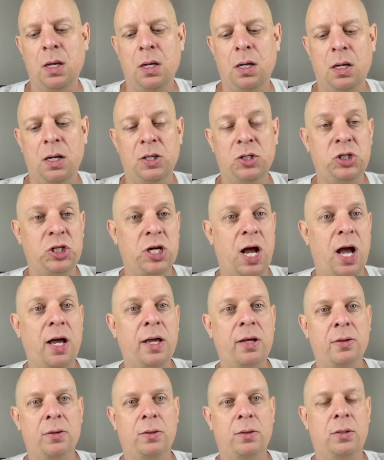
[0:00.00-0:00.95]
a
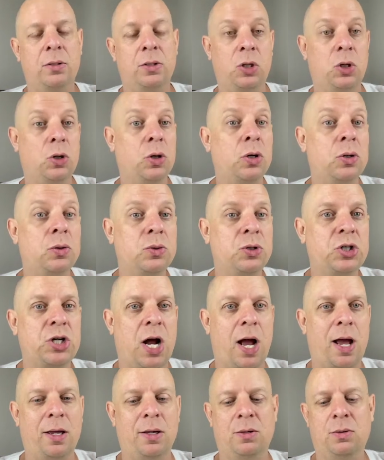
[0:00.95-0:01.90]
child, your own
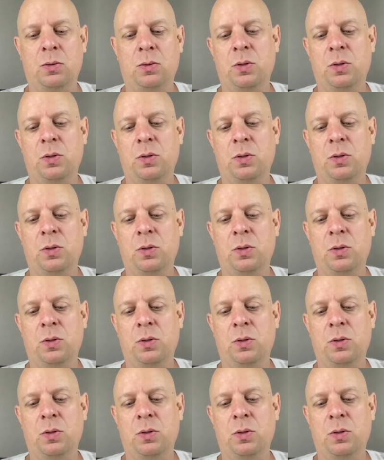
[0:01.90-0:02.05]
child,